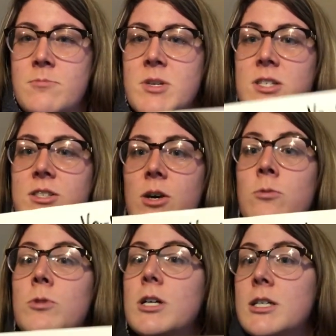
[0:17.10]
So
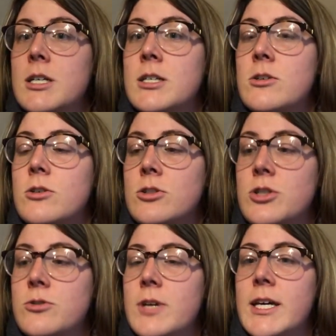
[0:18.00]
we're gonna
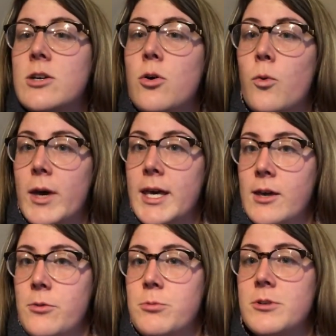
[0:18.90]
do a quick
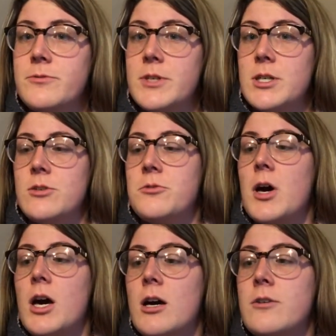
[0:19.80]
review
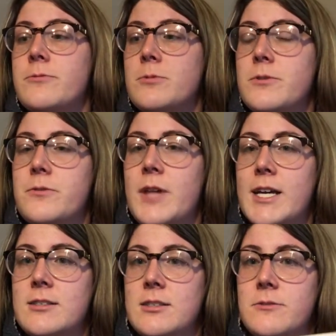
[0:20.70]
of
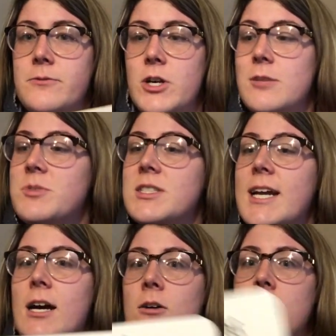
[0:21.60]
reflexive verbs.
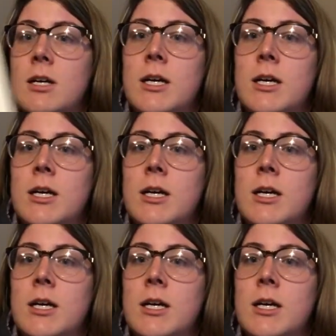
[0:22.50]
Now,